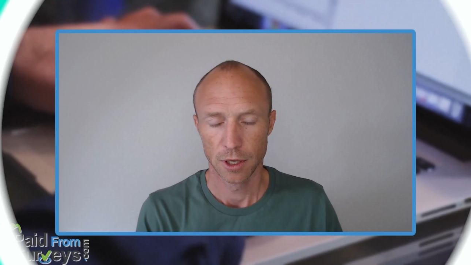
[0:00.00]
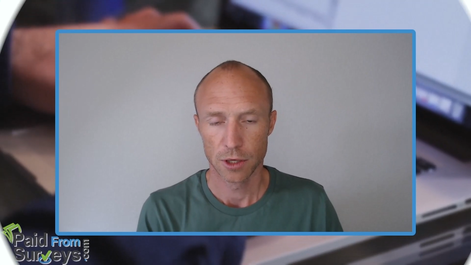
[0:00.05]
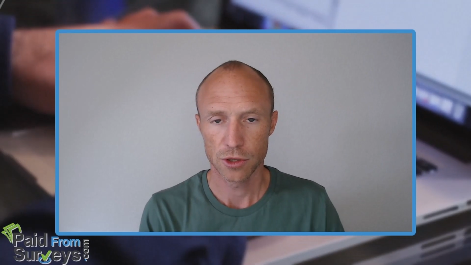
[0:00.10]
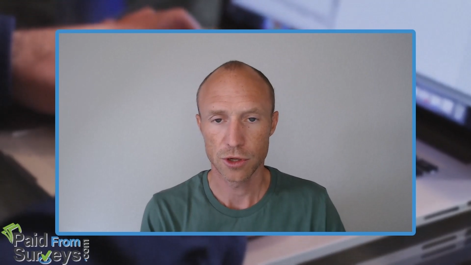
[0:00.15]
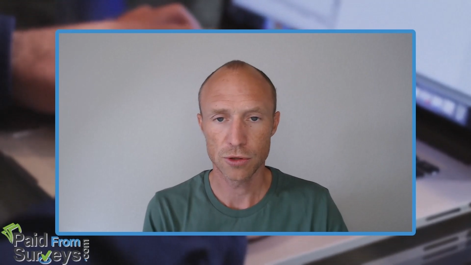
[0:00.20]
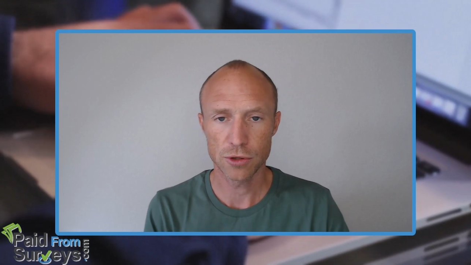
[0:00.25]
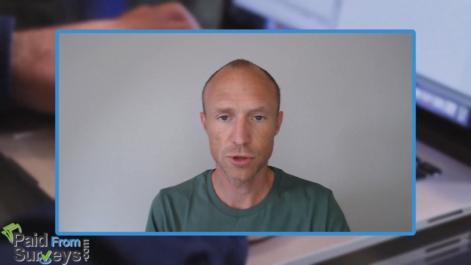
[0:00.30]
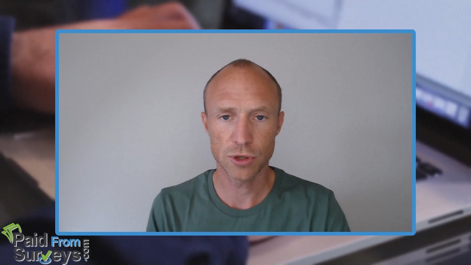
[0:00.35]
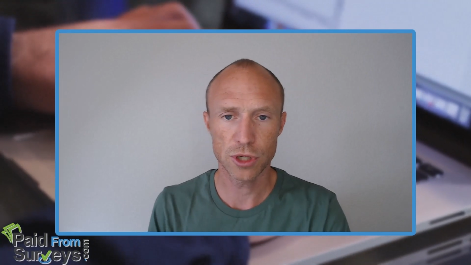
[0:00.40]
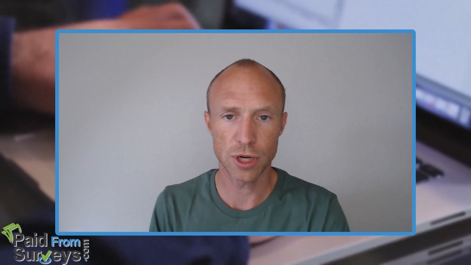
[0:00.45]

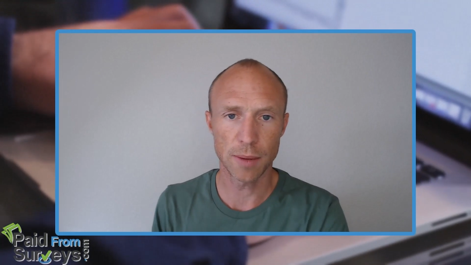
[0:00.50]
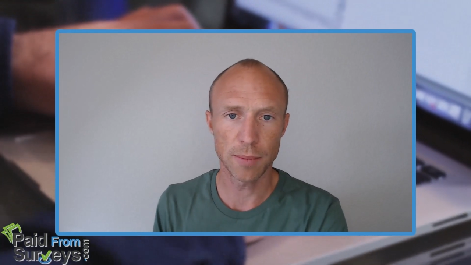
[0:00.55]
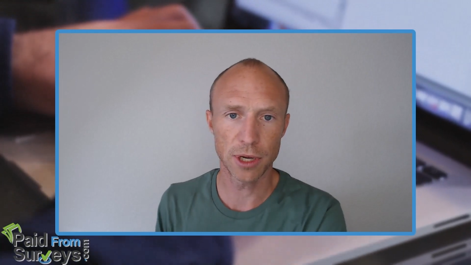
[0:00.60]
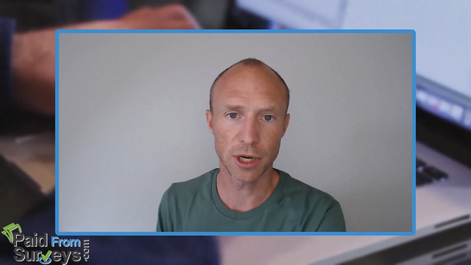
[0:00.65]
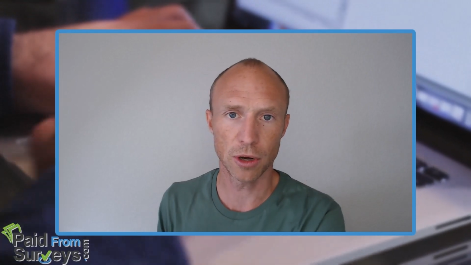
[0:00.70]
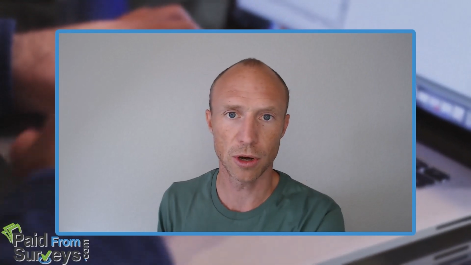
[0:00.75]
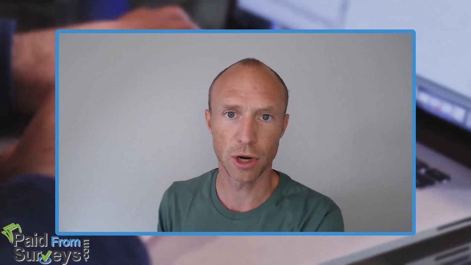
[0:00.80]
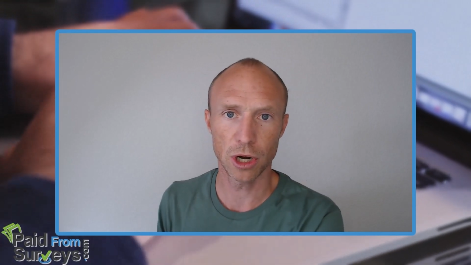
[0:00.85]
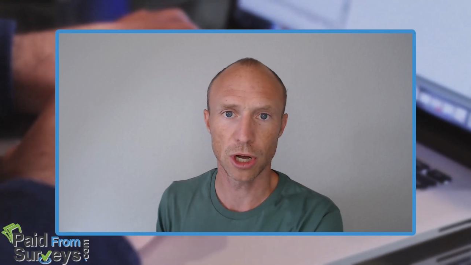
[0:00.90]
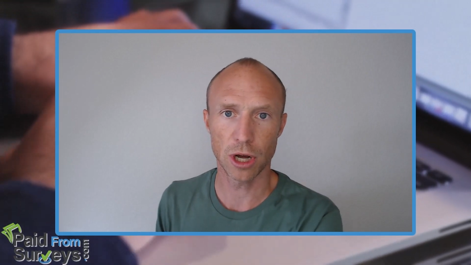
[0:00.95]
So to sum it
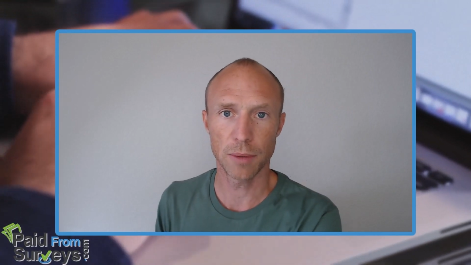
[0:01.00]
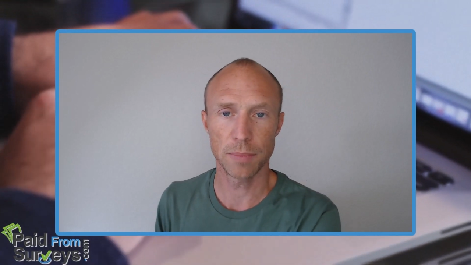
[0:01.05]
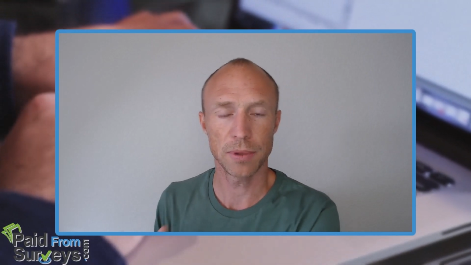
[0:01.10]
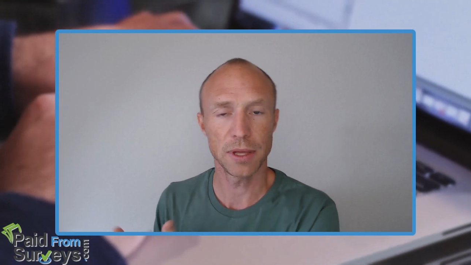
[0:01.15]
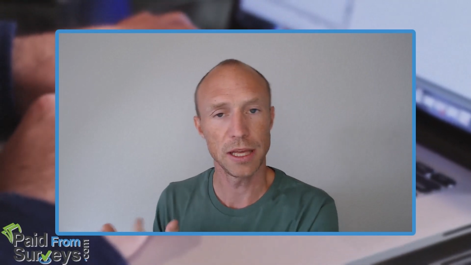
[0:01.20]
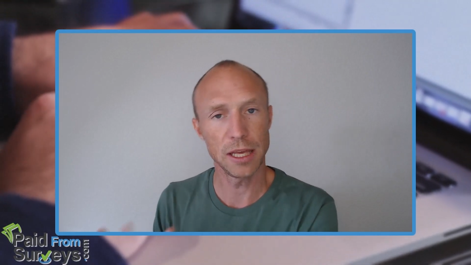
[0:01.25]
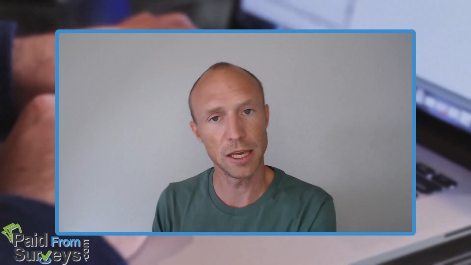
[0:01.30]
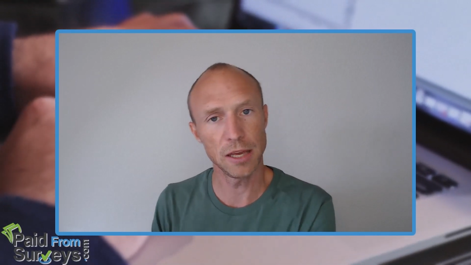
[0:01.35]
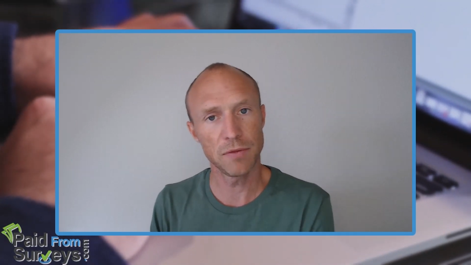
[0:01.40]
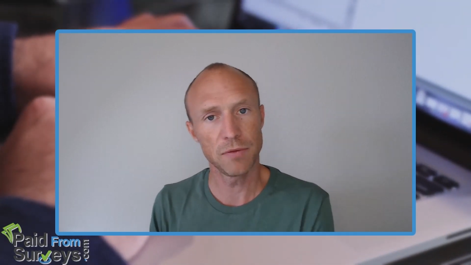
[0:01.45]
all up,
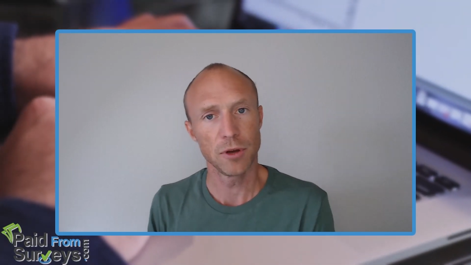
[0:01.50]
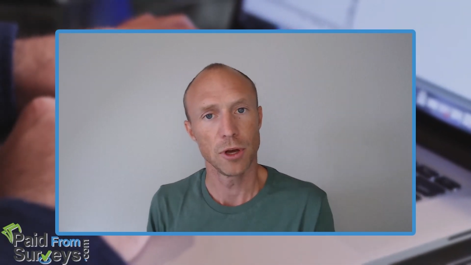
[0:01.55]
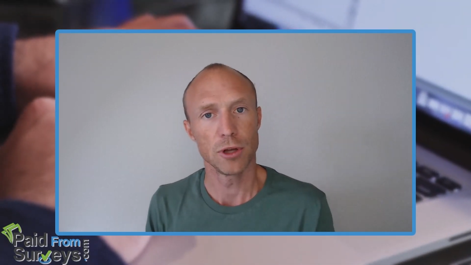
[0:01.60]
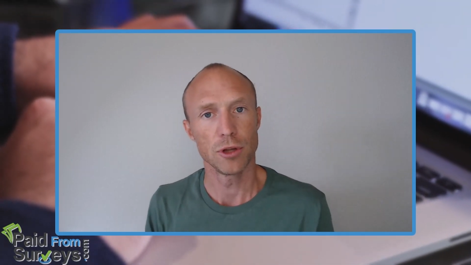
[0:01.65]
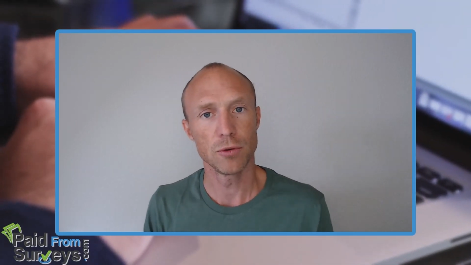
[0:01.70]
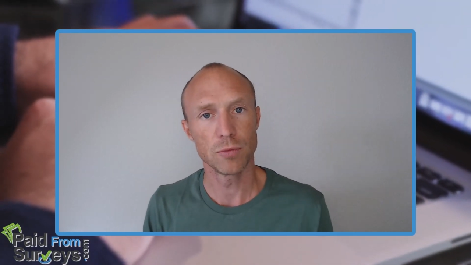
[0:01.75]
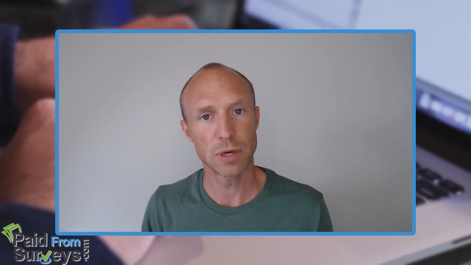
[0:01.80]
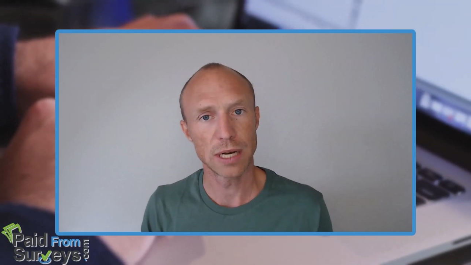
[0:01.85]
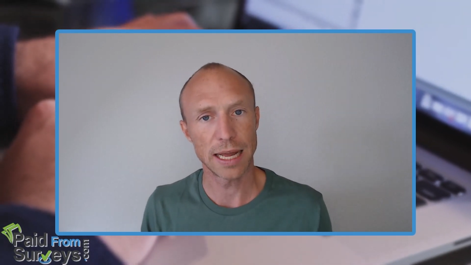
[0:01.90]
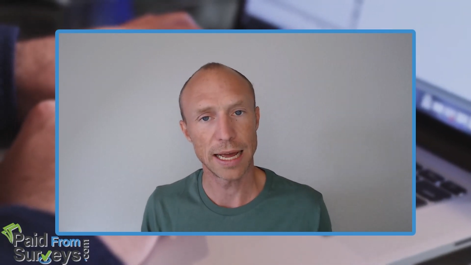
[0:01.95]
if
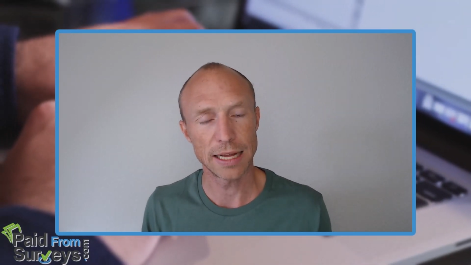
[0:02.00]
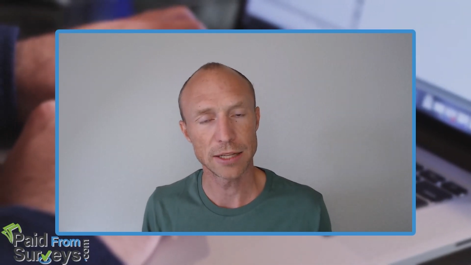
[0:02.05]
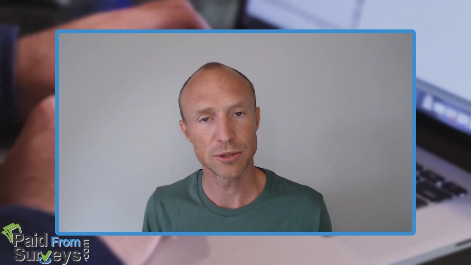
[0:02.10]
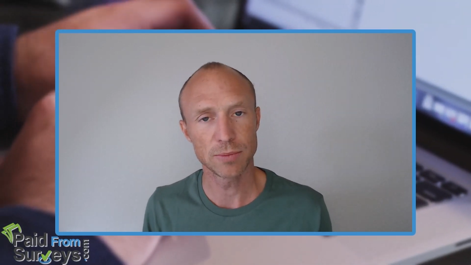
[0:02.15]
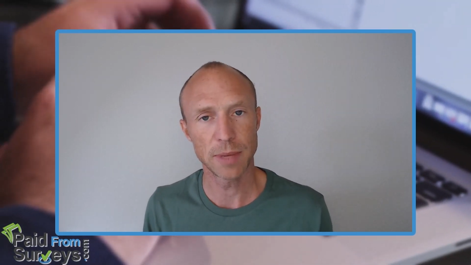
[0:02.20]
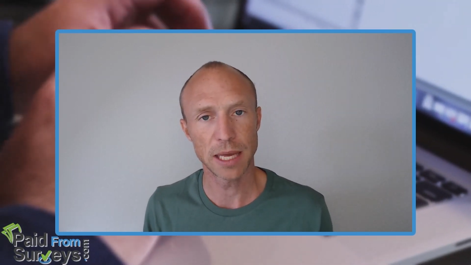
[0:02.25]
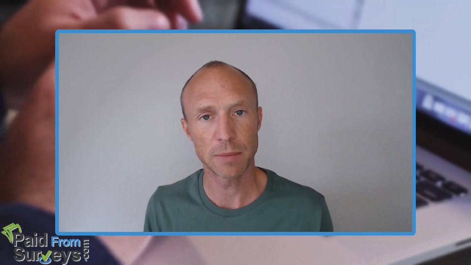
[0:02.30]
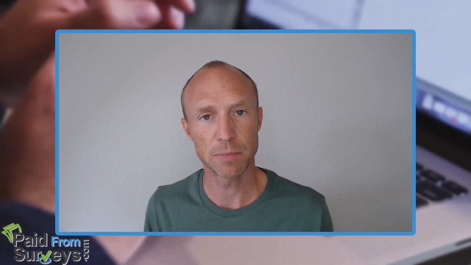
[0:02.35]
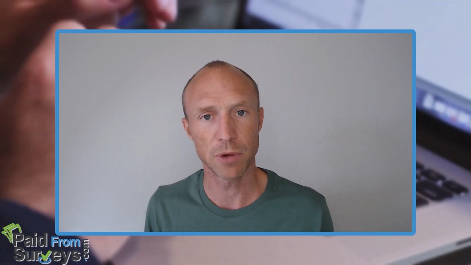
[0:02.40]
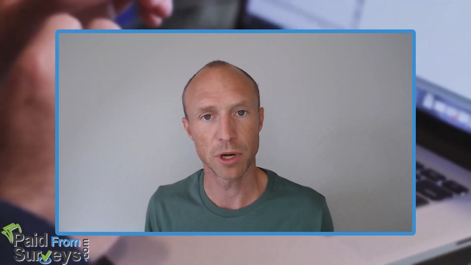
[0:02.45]
you would like to
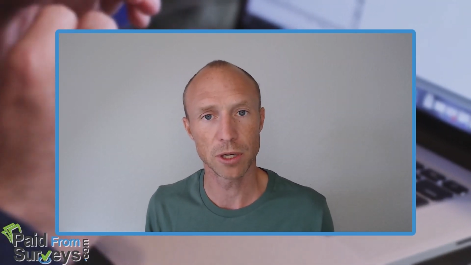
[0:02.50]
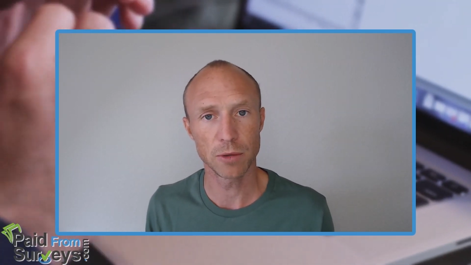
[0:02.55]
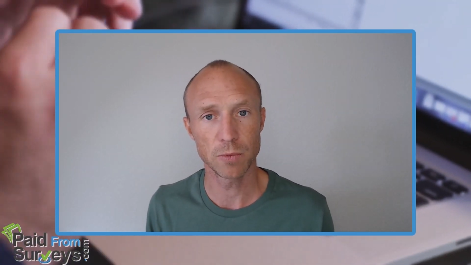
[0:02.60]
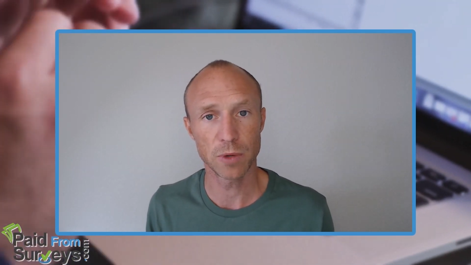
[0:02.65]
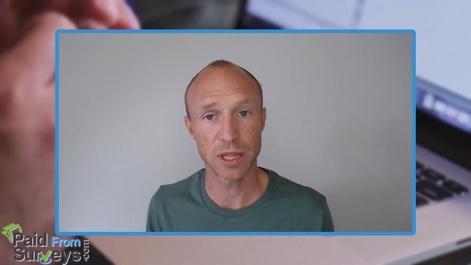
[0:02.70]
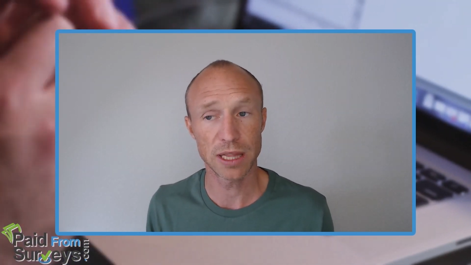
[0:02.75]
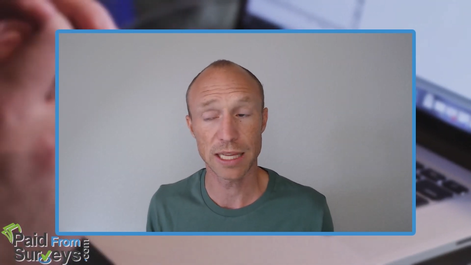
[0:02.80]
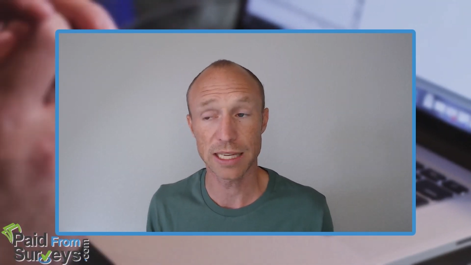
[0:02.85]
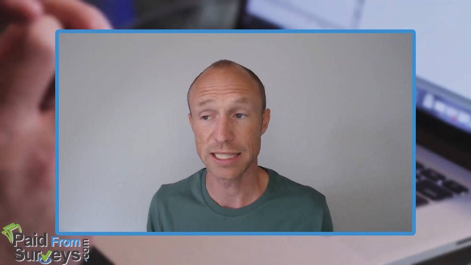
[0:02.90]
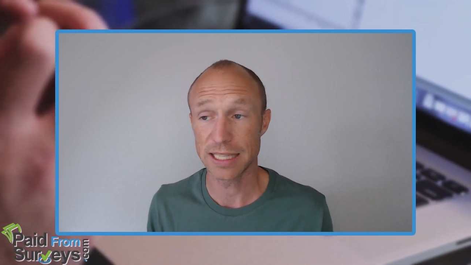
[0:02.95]
make money
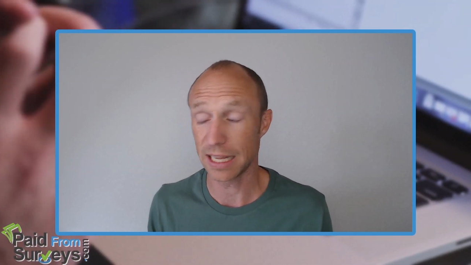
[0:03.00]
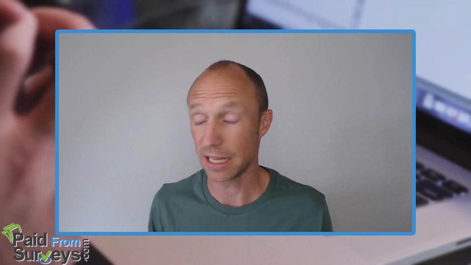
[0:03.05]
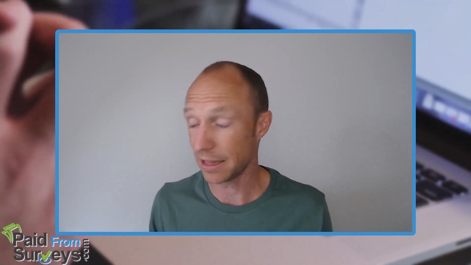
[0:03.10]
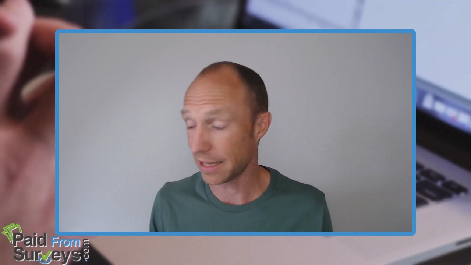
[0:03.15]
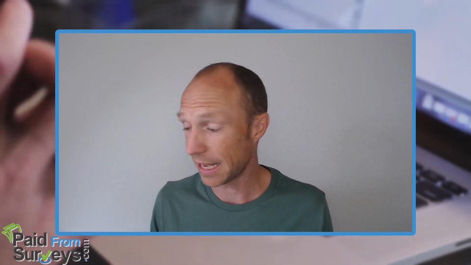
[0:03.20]
with Excel,